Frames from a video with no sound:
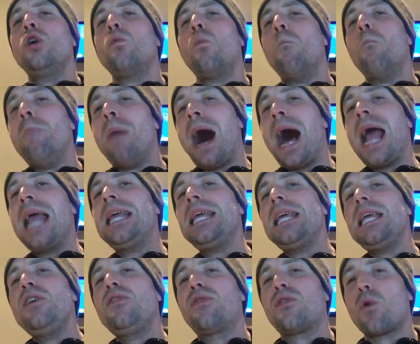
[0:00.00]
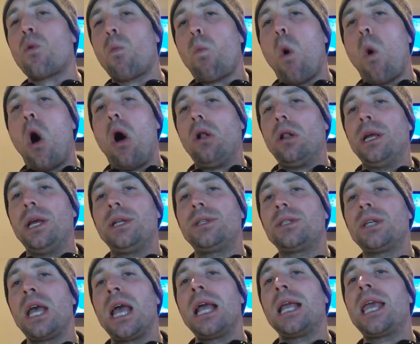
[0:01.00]
MyEther
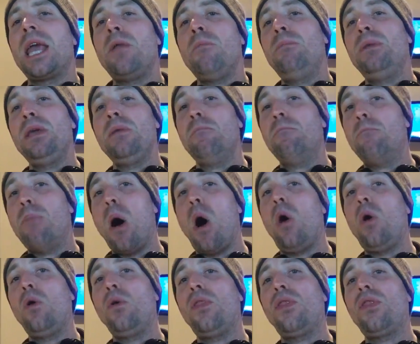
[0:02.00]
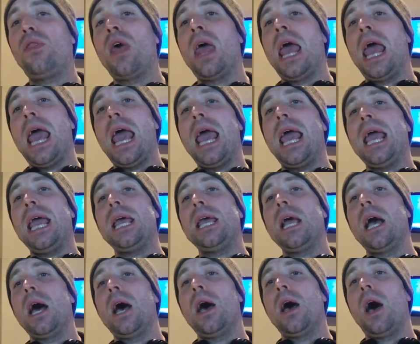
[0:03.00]
wallet can be both
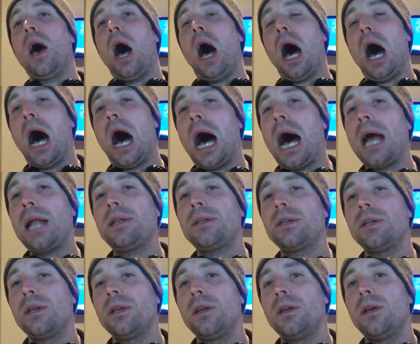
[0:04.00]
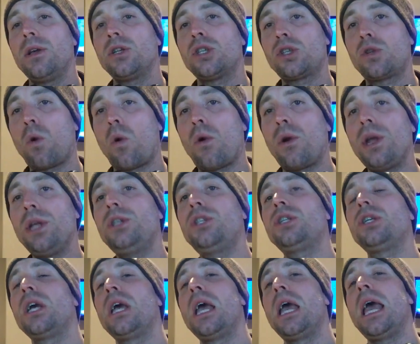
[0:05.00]
a hot
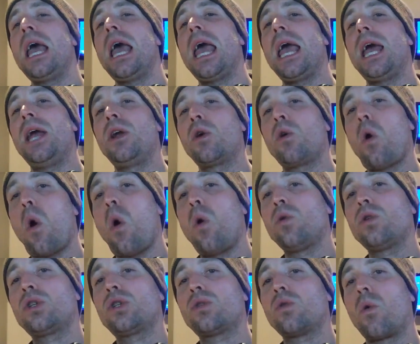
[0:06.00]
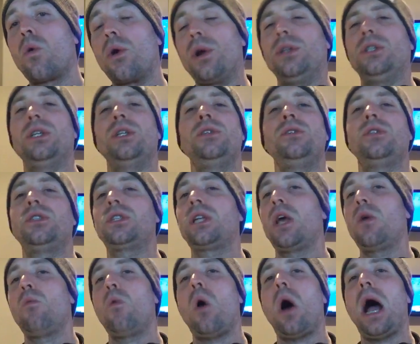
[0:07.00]
storage and a cold storage. And you
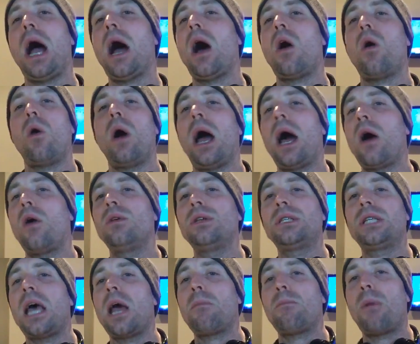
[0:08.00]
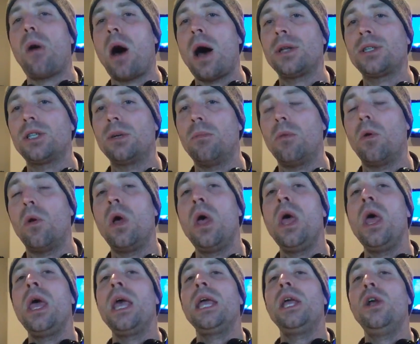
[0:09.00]
say, well, how? How is that possible?
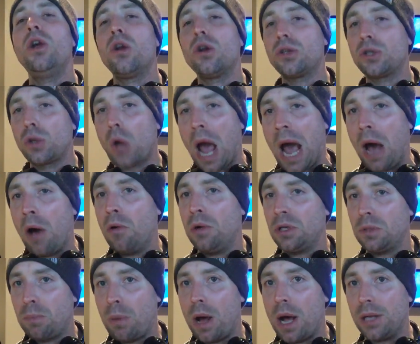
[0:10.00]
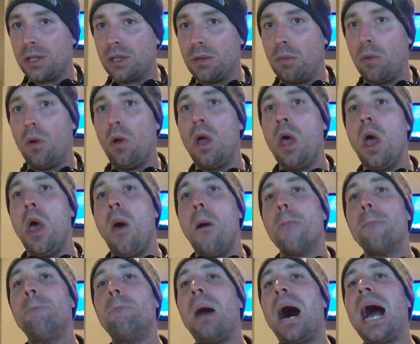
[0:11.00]
Here's how it's possible.
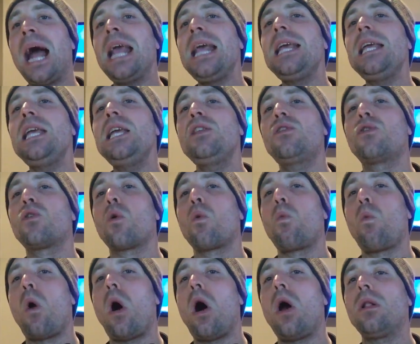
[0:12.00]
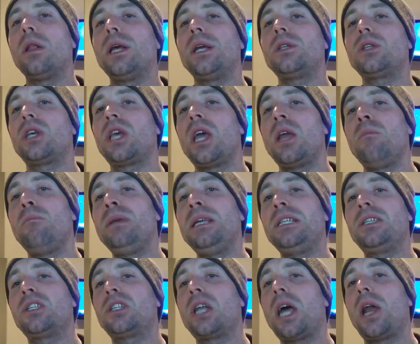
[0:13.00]
MyEther wallet can be
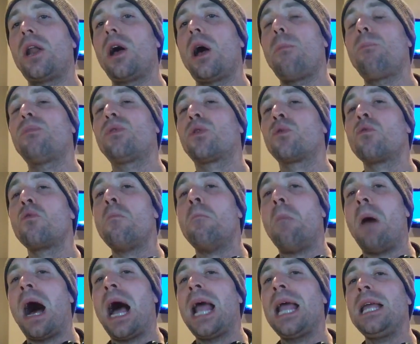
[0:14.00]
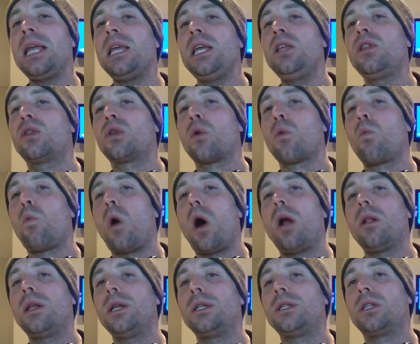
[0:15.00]
set up through
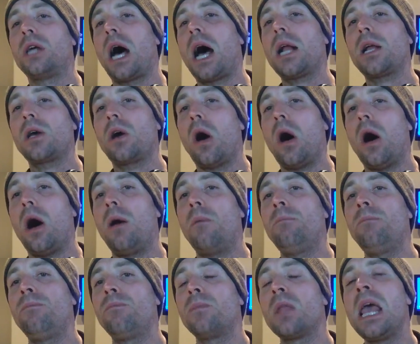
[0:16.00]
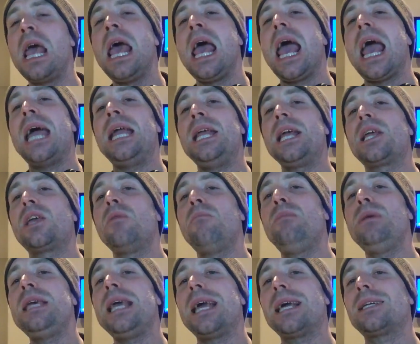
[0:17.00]
myetherwallet.com and it can
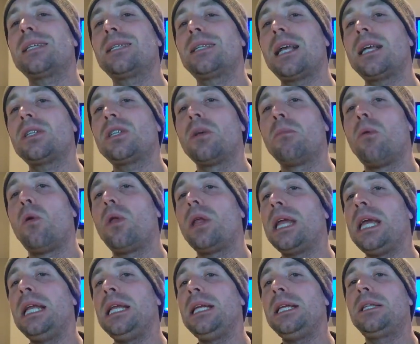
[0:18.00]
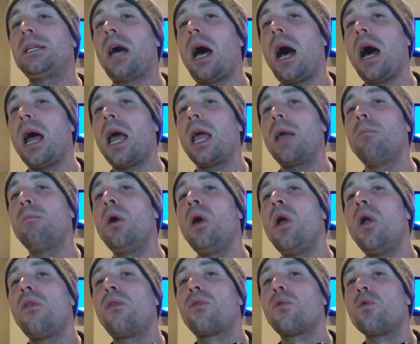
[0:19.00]
be accessible anytime
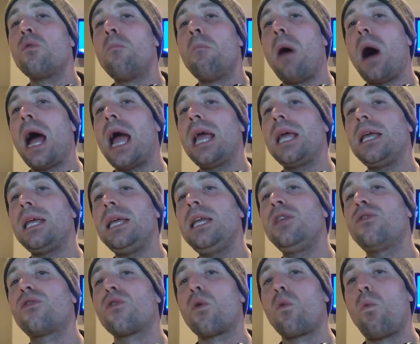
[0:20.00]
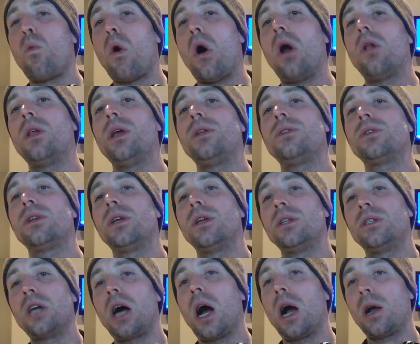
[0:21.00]
through
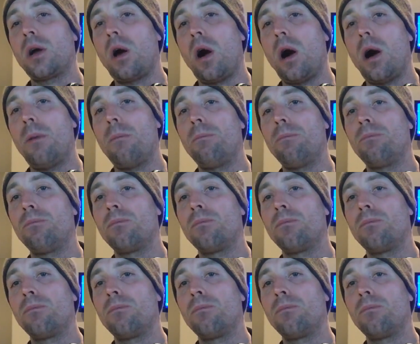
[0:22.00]
myetherwallet.com.